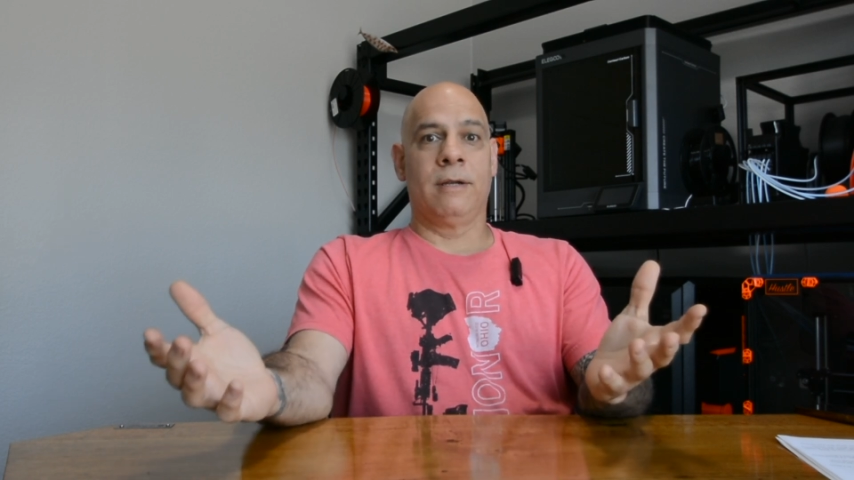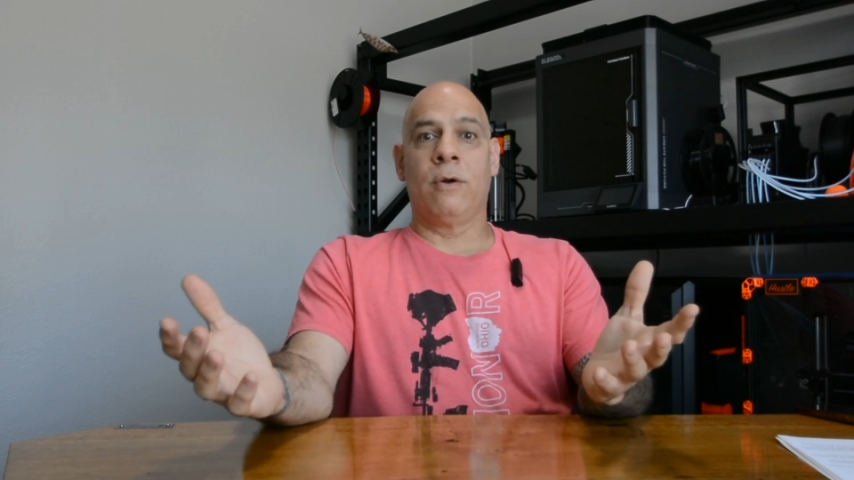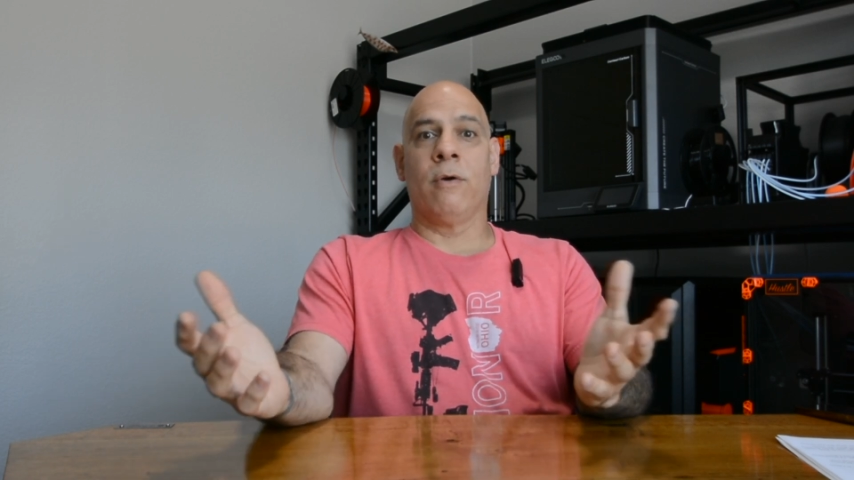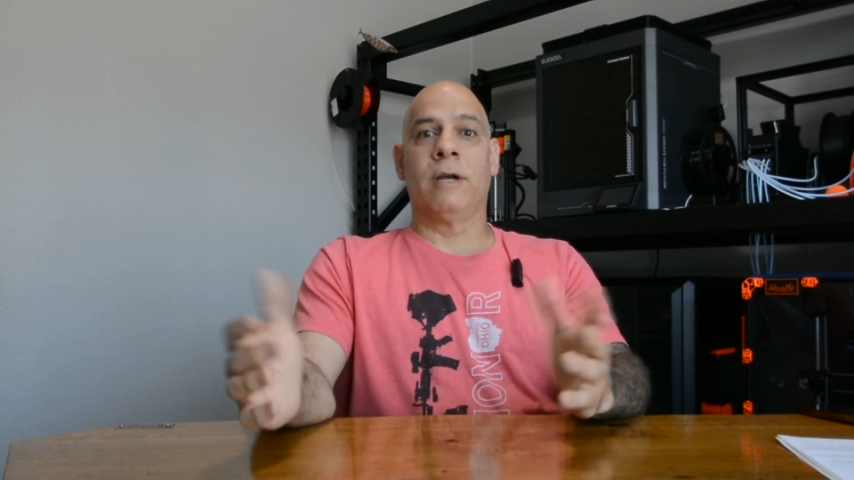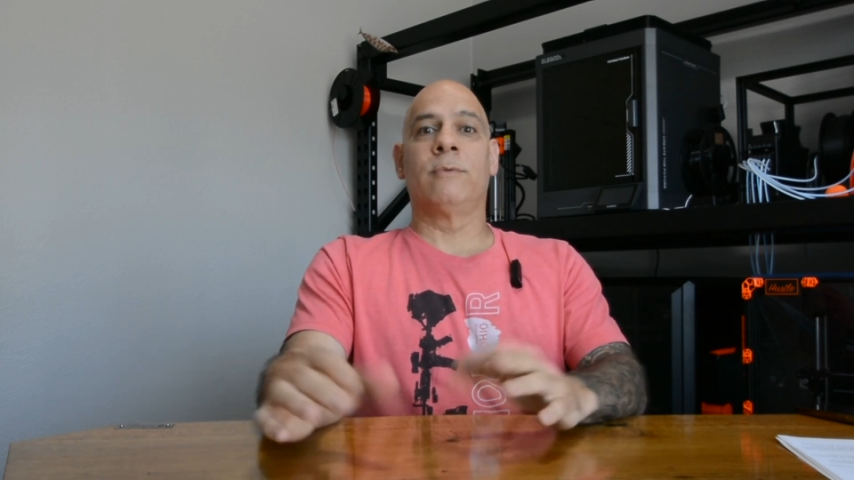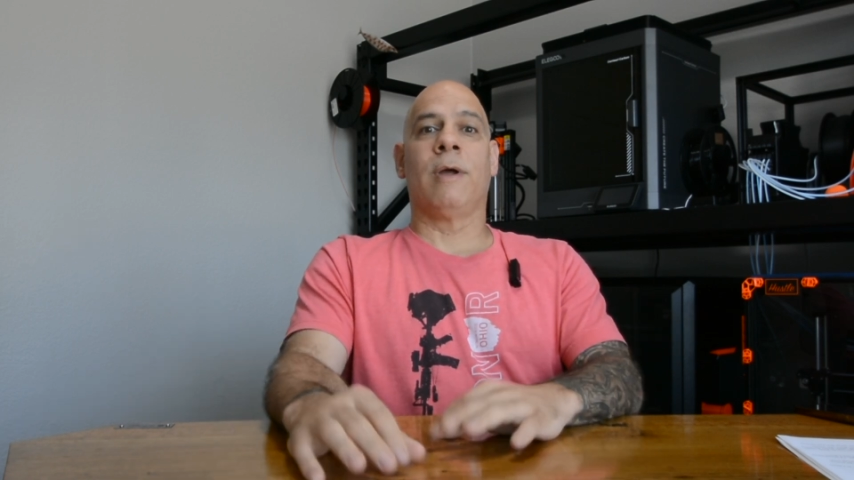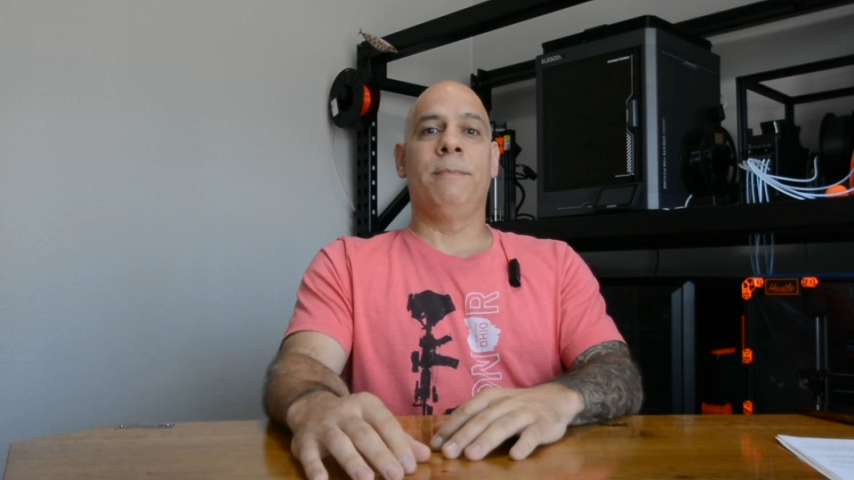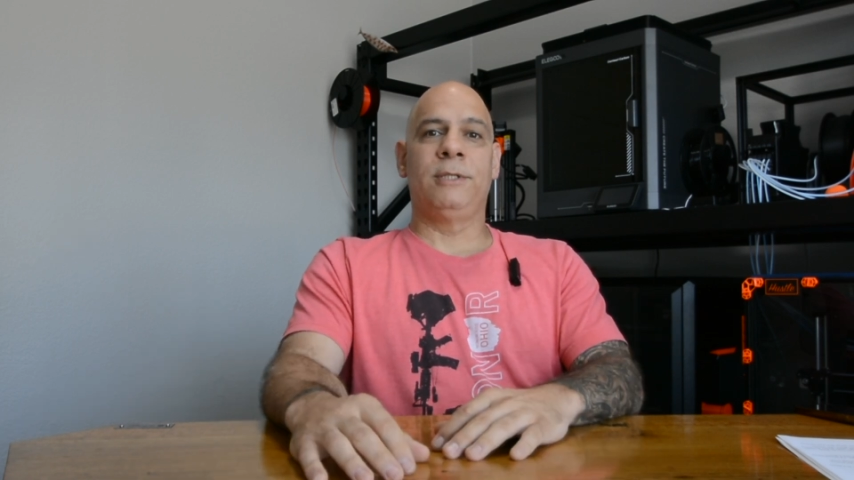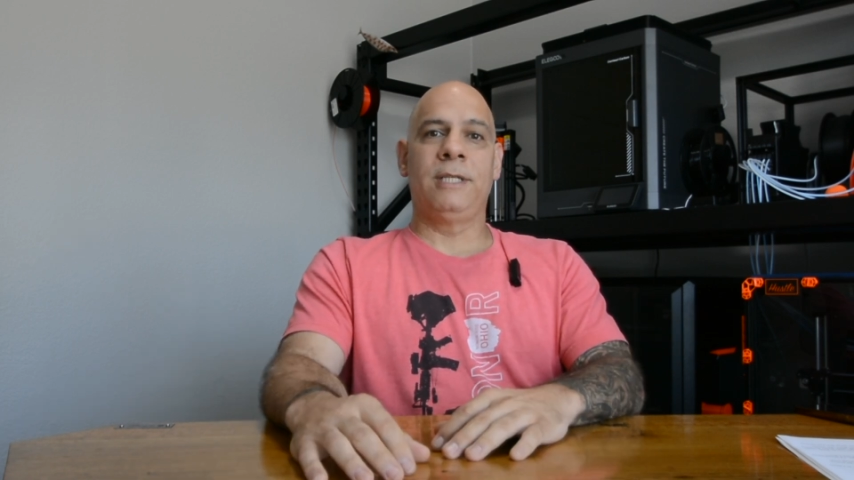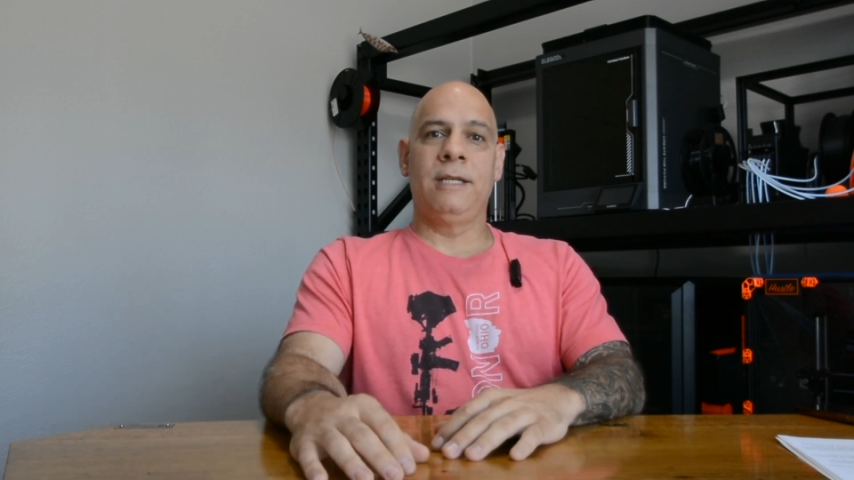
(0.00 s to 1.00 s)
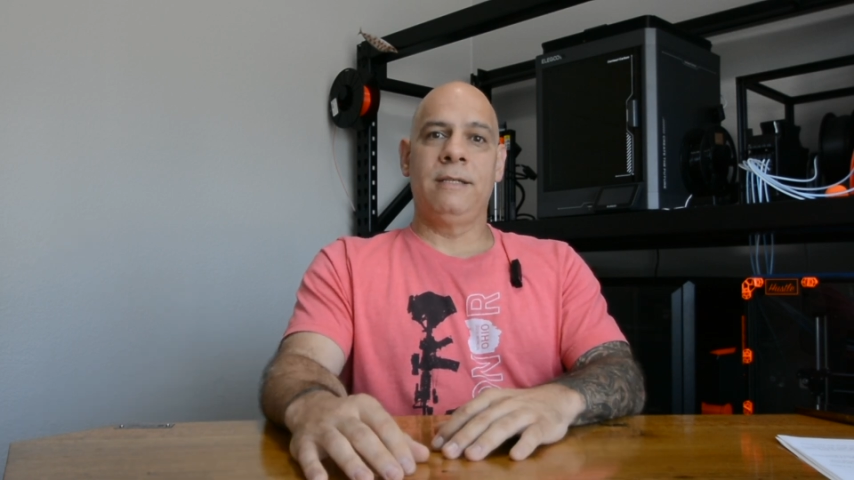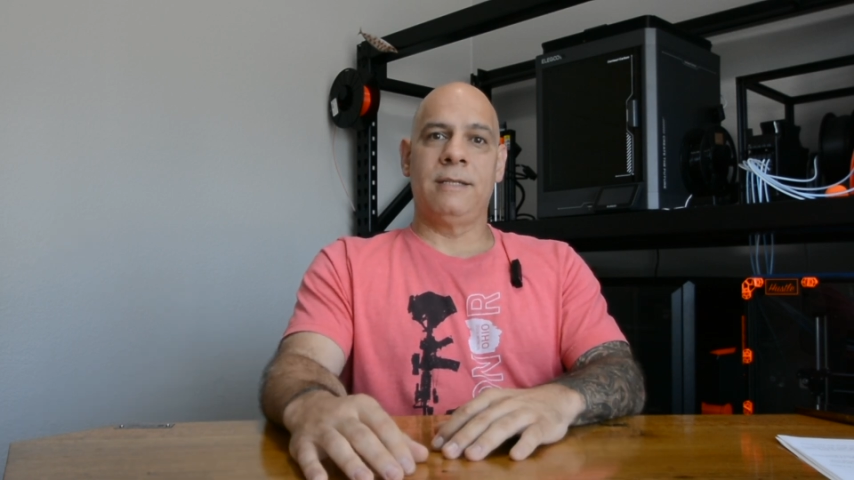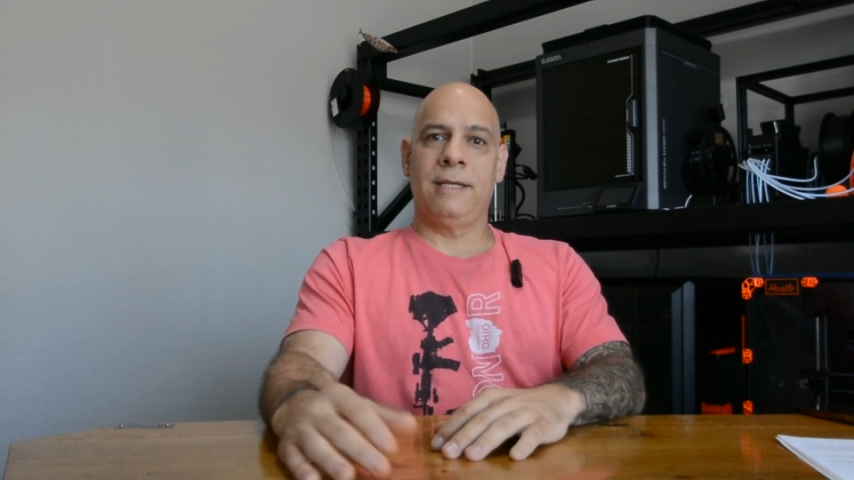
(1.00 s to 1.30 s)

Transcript: CoreXY machines